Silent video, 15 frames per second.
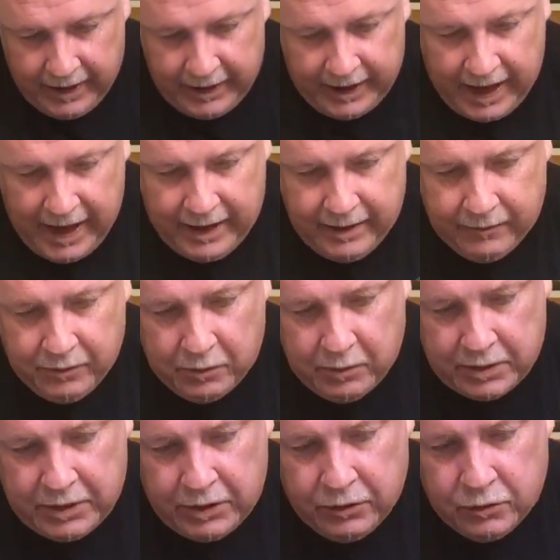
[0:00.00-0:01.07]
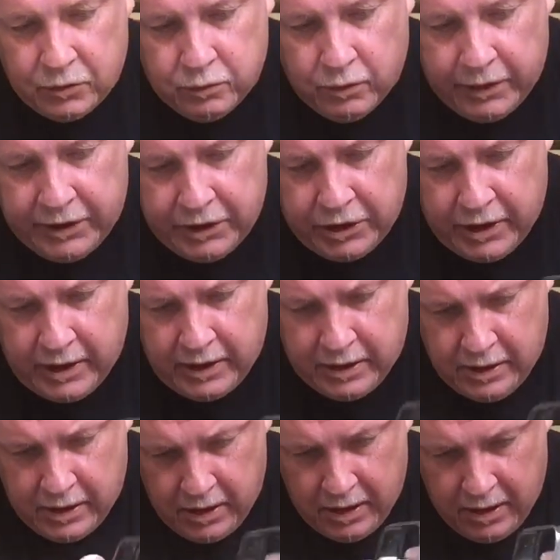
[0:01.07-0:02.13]
Again, if you want to use white
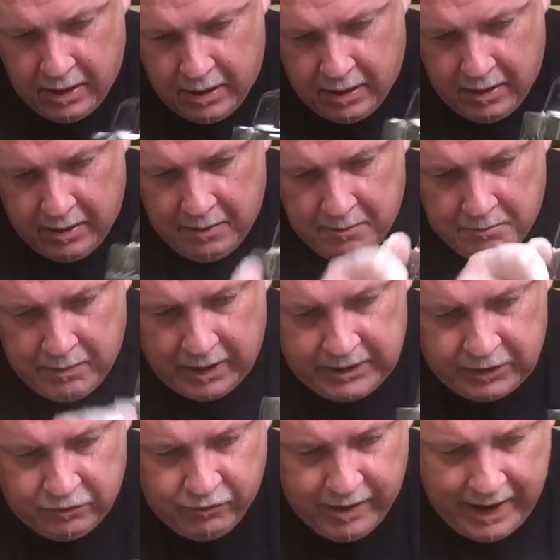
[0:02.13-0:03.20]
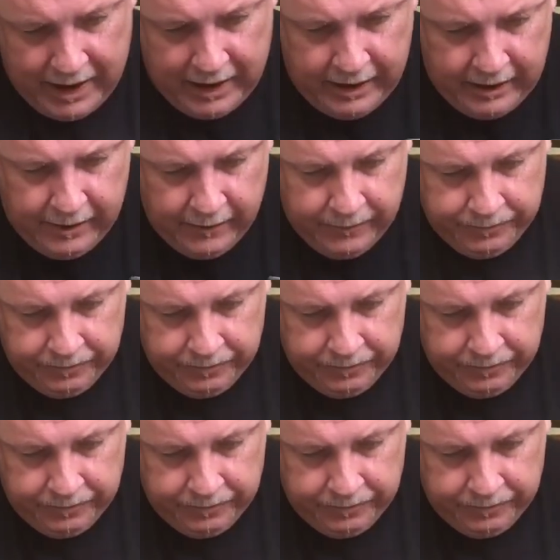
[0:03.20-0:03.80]
cheddar, mozzarella,